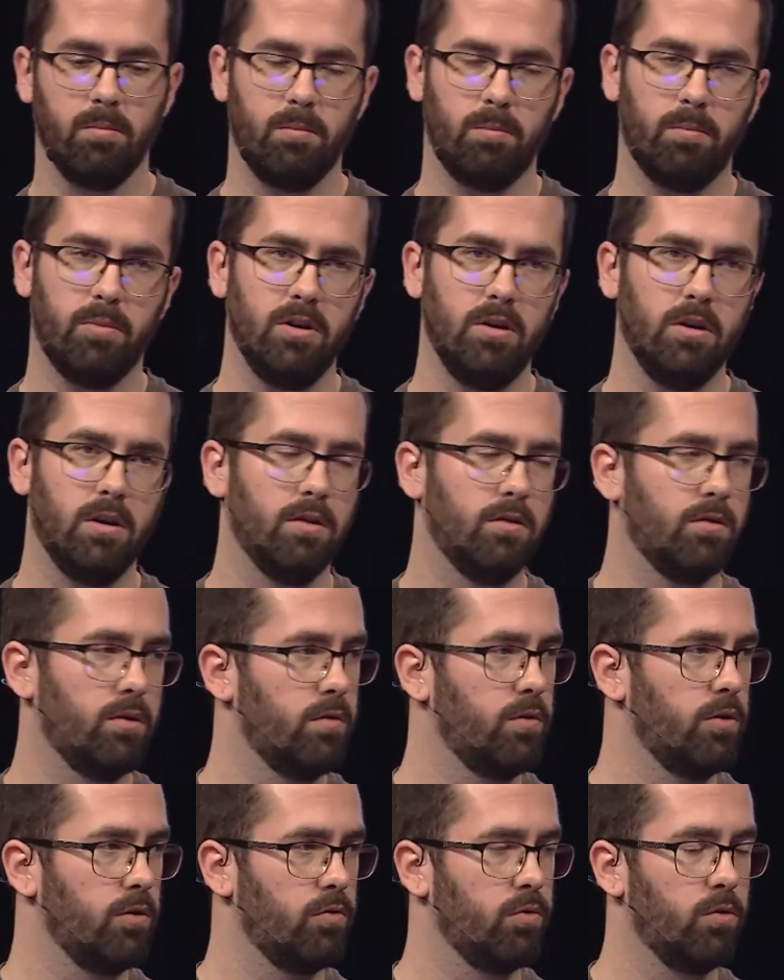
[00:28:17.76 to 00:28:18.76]
but you can sort
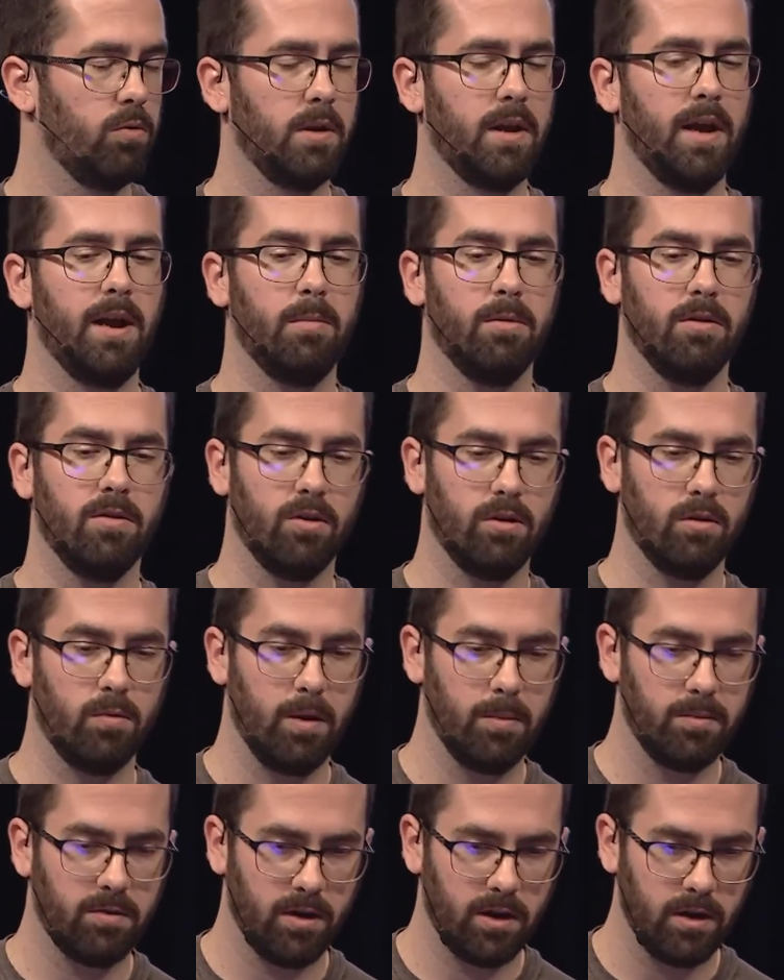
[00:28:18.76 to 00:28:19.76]
of control what happens on your
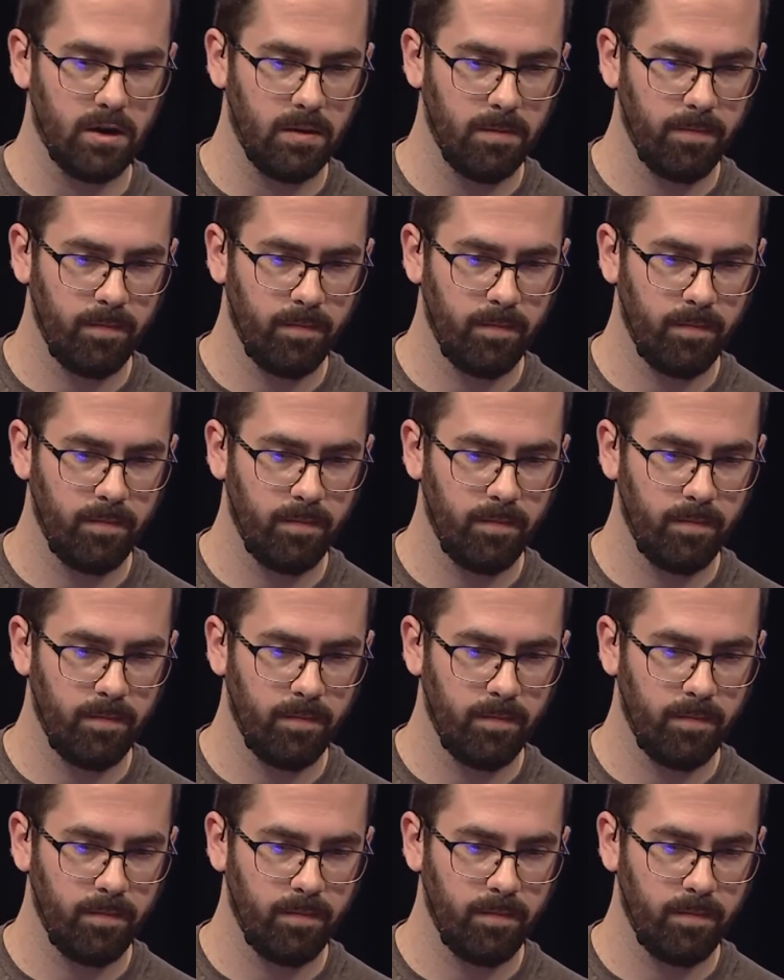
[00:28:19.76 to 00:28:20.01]
website.